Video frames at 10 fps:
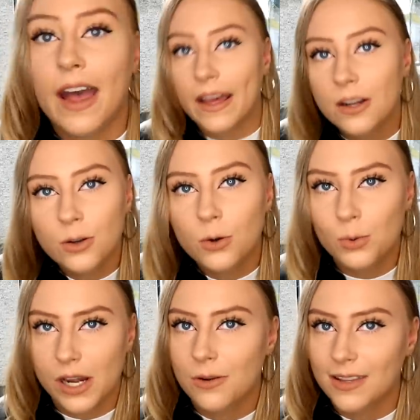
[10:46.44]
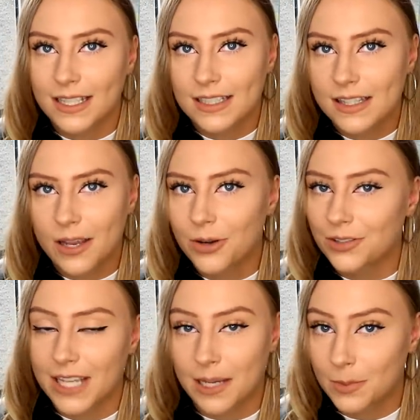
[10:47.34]
I don't know where that
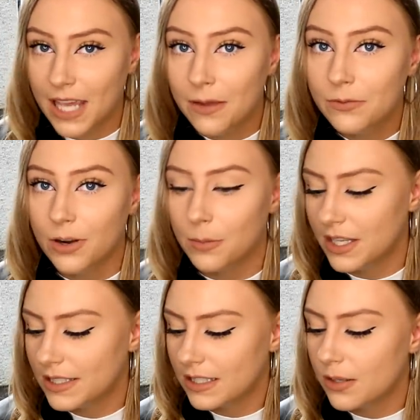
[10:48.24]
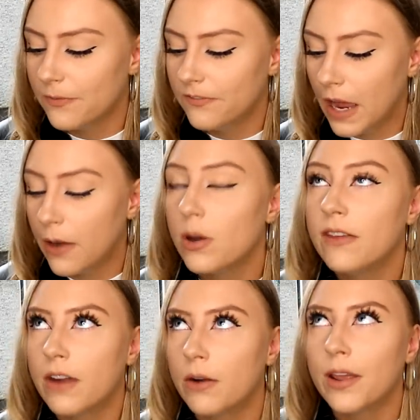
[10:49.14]
stereotype came from. This is
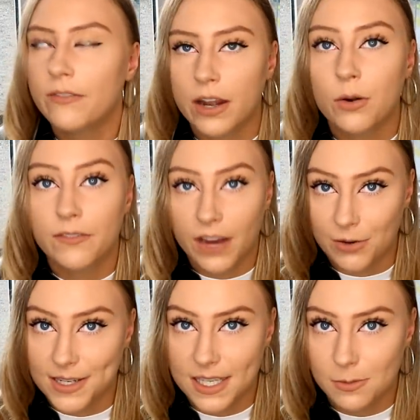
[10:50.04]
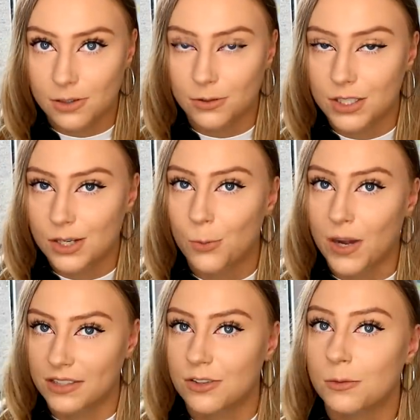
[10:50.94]
very, very, very, very similar to
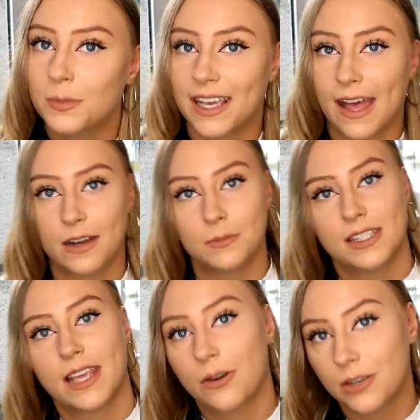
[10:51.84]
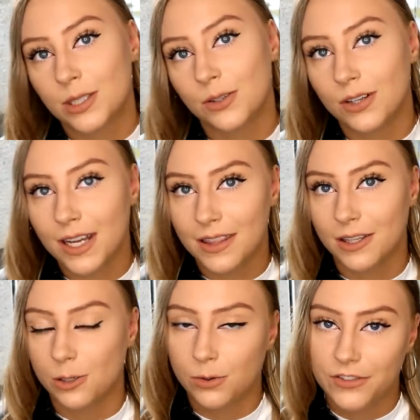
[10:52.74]
Rachel McAdams' character in
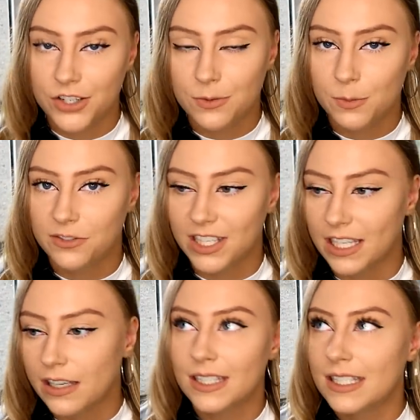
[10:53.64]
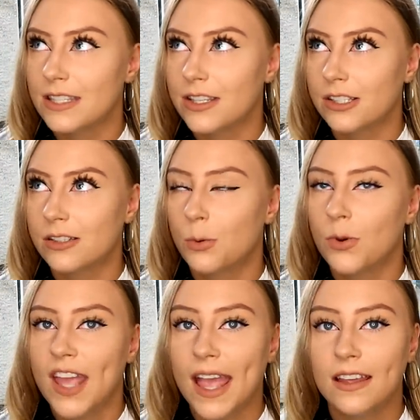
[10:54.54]
the Eurovision movie. This is just
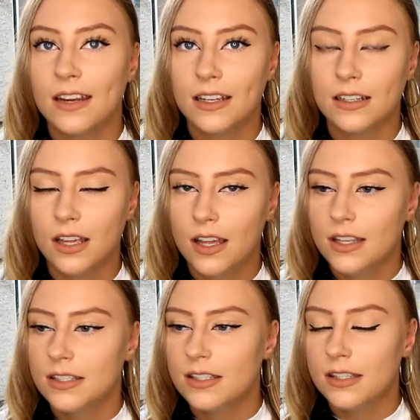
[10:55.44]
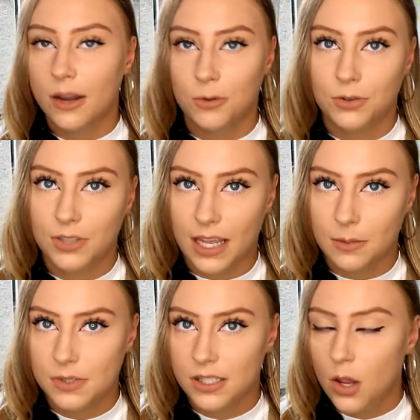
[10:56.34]
creating
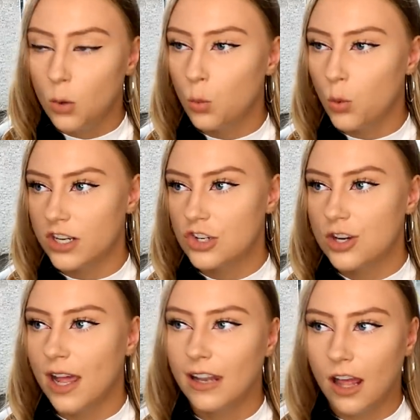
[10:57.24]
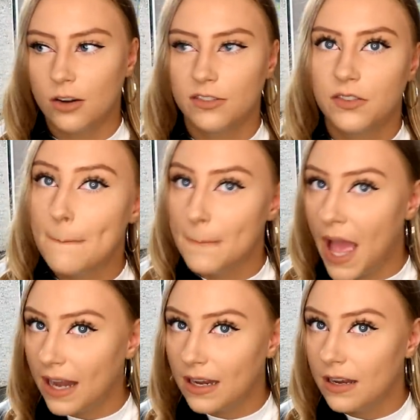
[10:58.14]
stereotypes, which a lot of
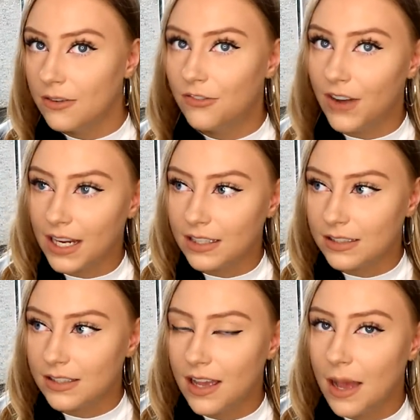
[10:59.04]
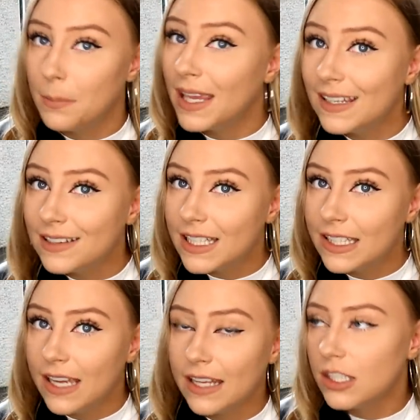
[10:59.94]
men find
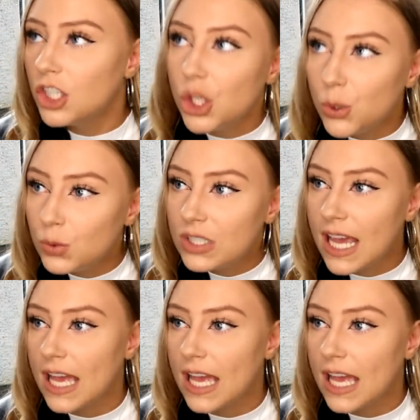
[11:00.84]
appealing and cute,